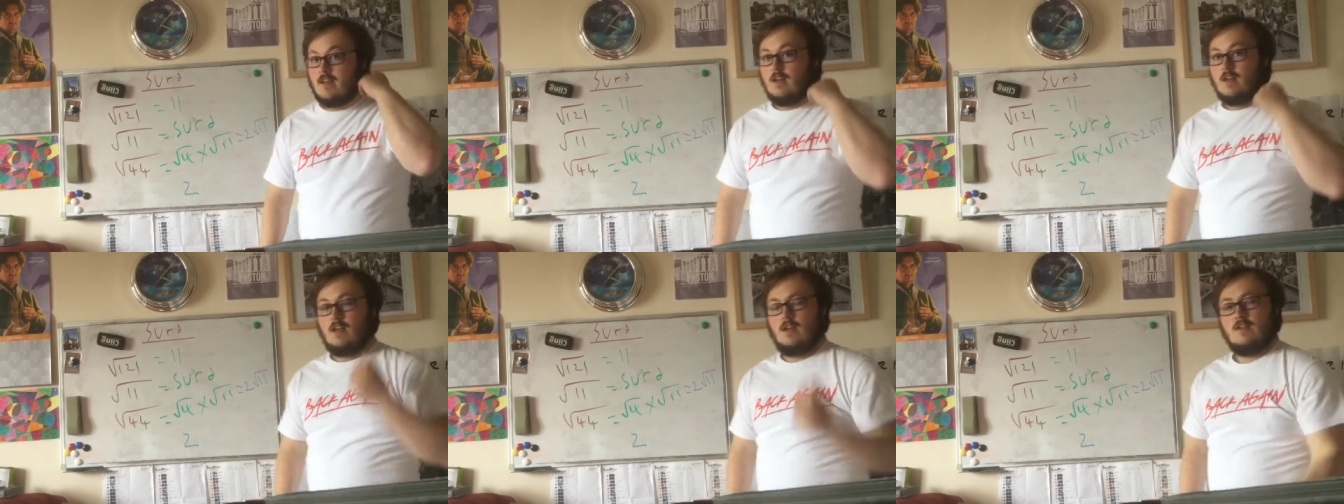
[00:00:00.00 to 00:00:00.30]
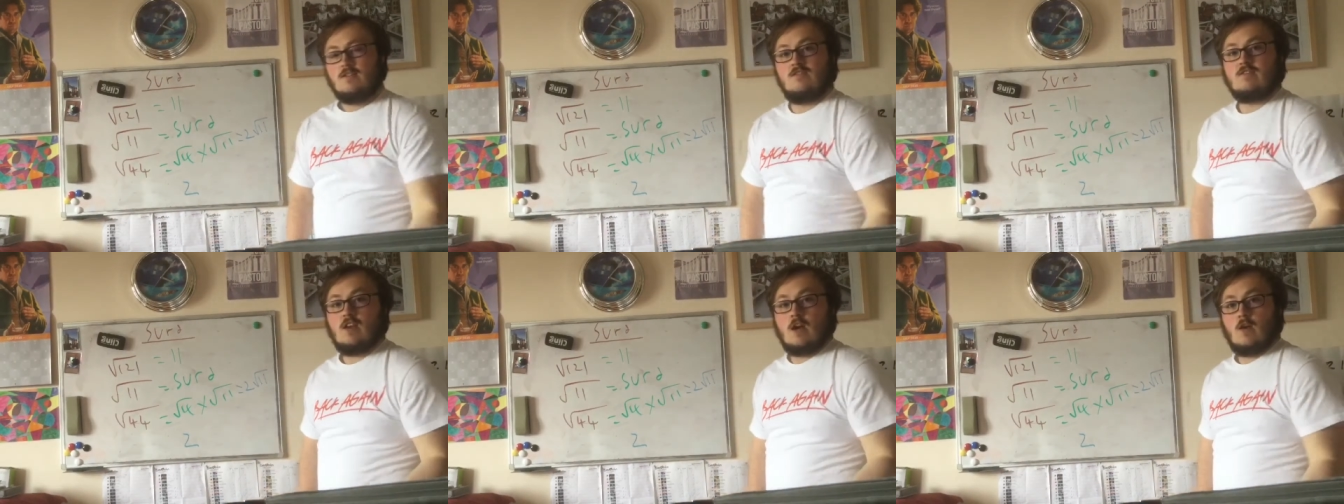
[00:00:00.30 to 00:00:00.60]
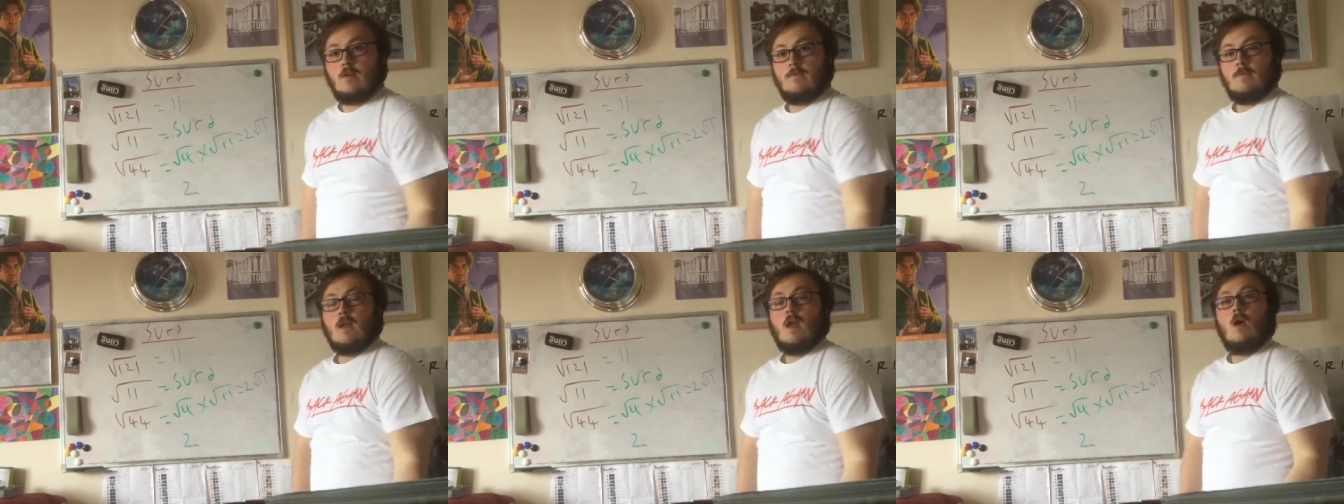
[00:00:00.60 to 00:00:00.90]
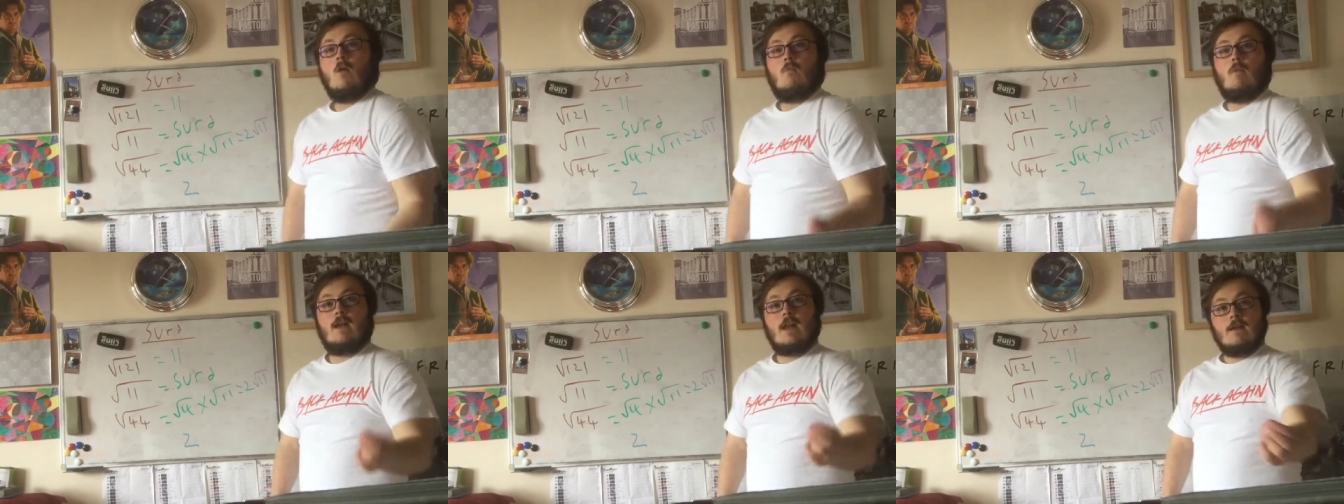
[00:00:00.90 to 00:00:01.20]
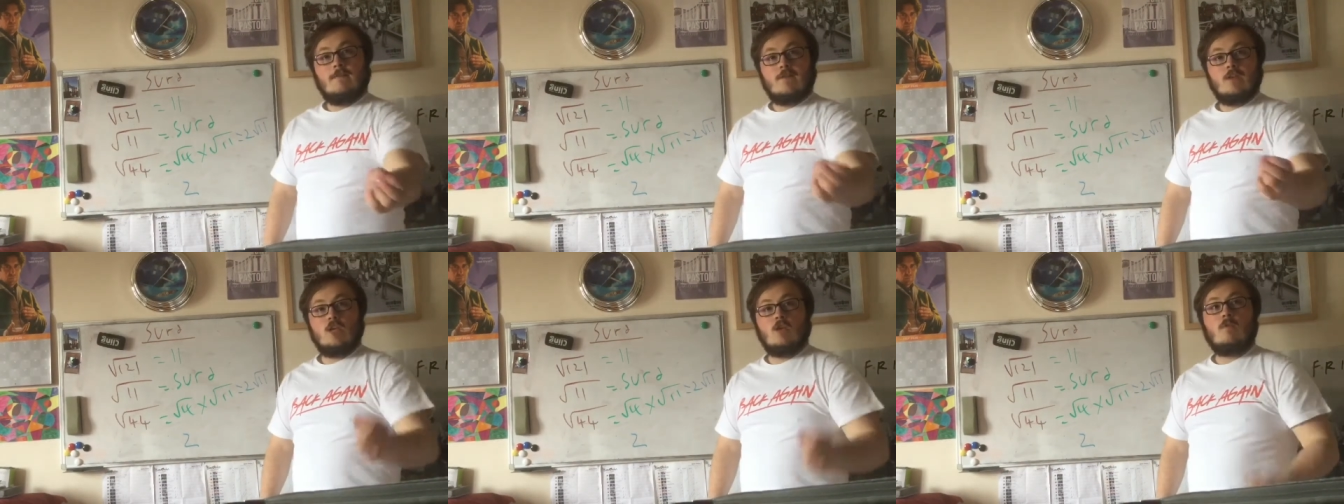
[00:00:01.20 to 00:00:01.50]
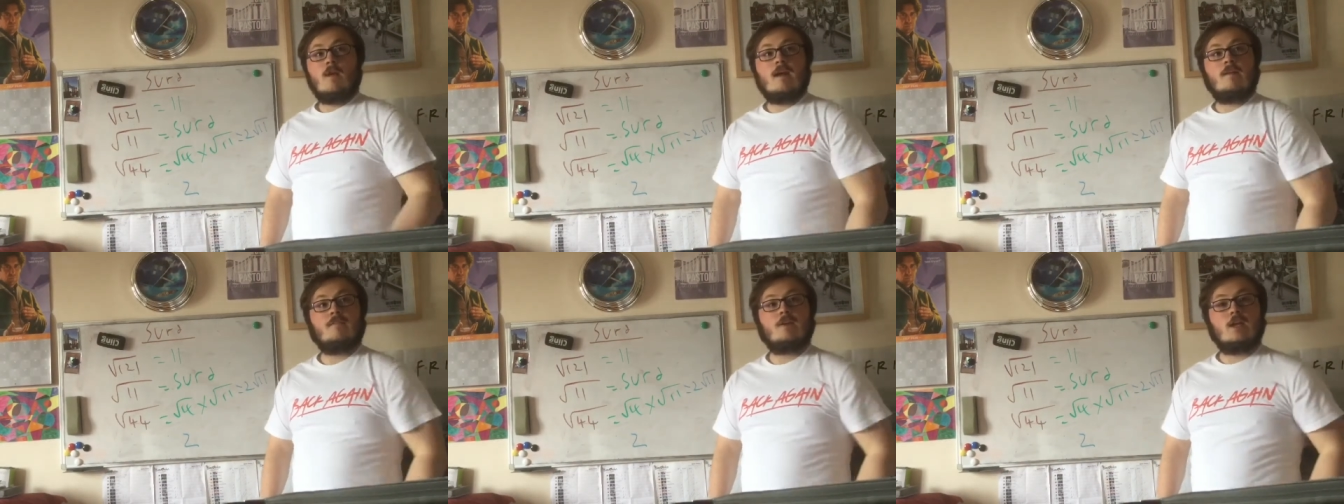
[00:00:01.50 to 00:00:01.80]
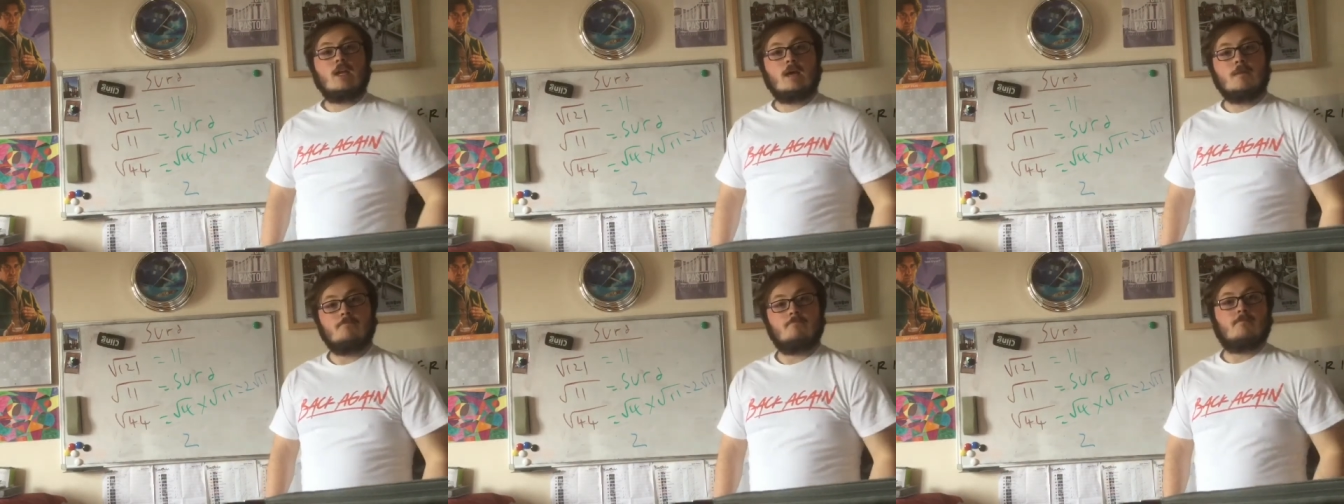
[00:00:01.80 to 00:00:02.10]
So whenever you have a
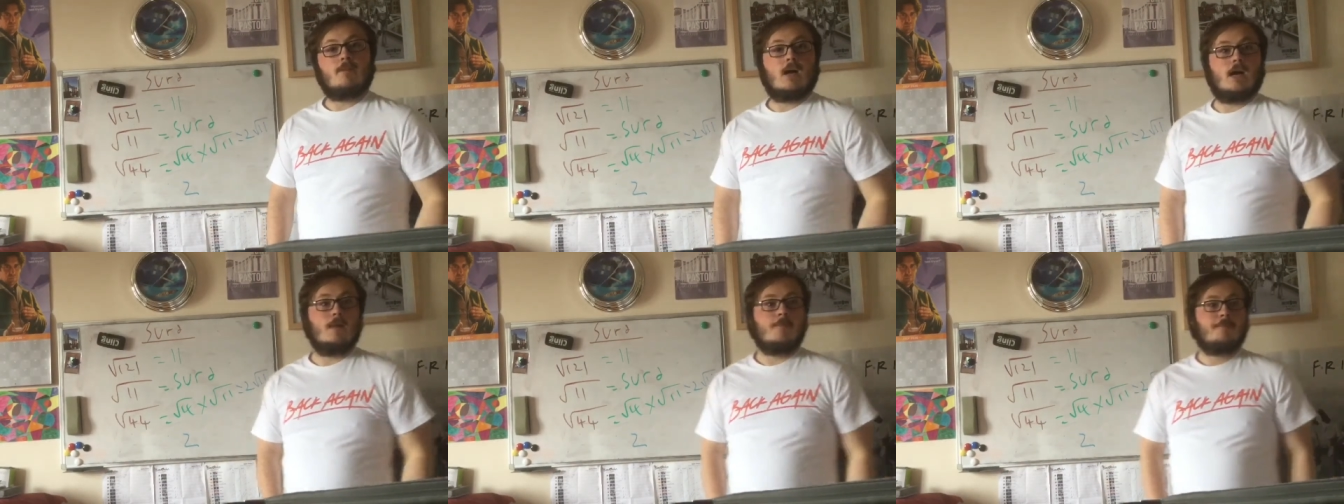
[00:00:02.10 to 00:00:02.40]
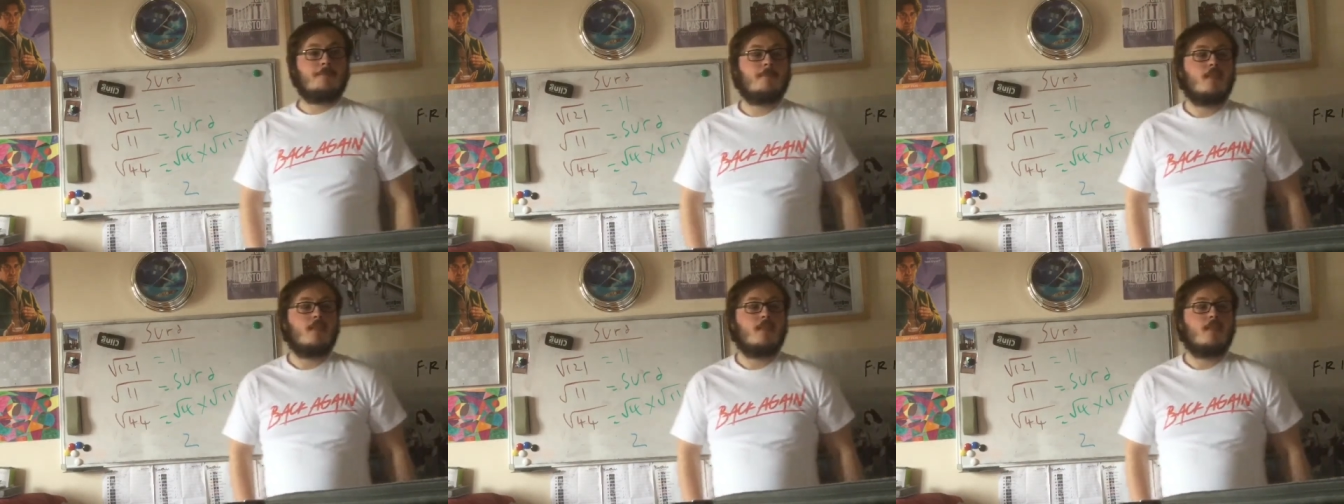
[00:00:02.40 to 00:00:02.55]
number,